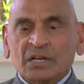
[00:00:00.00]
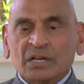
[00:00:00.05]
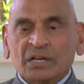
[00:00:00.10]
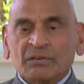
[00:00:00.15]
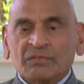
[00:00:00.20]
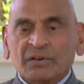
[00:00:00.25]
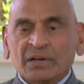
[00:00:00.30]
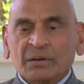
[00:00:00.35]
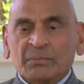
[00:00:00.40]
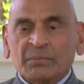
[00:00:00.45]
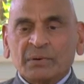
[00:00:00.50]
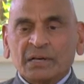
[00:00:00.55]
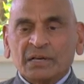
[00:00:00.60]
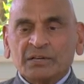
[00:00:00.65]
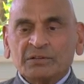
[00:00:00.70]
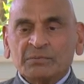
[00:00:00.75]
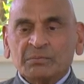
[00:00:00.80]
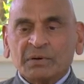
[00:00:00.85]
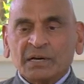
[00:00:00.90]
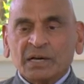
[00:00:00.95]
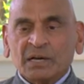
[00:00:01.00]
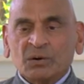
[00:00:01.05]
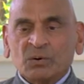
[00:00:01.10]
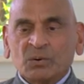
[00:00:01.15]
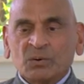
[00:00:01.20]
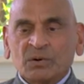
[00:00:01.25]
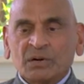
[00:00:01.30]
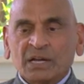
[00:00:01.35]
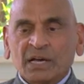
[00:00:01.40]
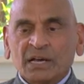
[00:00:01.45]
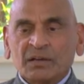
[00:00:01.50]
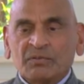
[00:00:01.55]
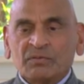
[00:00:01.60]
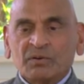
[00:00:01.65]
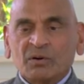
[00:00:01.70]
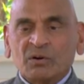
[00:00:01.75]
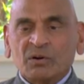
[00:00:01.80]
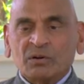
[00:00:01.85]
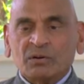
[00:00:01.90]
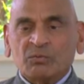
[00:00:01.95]
If I base my whole life
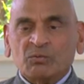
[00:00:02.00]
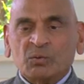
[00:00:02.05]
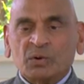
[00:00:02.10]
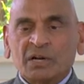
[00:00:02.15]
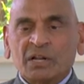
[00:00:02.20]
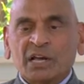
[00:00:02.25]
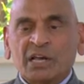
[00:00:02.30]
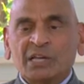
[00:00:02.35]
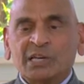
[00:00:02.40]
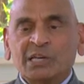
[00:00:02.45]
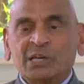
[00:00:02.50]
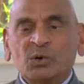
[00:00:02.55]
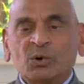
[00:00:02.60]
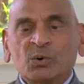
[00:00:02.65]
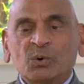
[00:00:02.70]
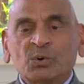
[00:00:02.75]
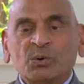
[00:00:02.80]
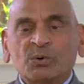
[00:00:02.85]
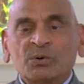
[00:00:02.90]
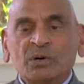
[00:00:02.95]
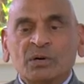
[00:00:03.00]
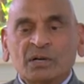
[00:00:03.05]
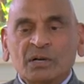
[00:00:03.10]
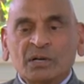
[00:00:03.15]
on what I know,